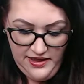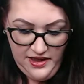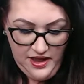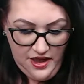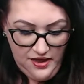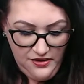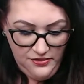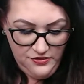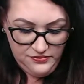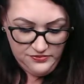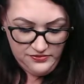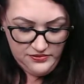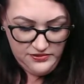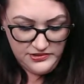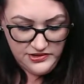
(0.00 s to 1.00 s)
Oh,
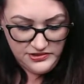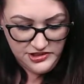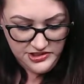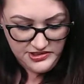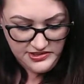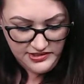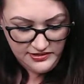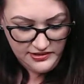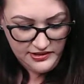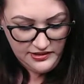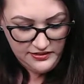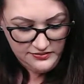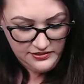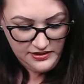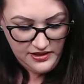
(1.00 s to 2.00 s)
just a
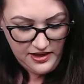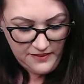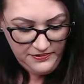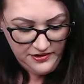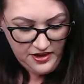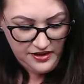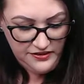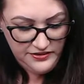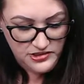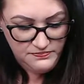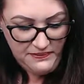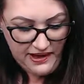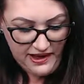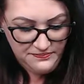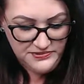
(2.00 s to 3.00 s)
couple colors
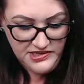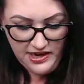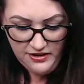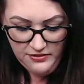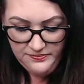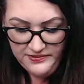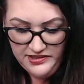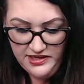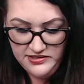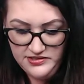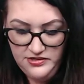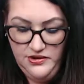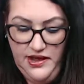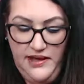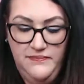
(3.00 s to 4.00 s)
popped out, but that's
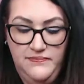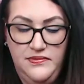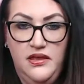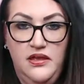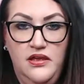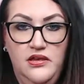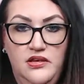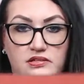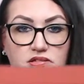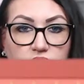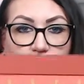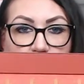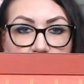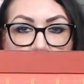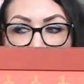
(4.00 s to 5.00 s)
okay. So
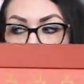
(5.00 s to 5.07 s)
here's what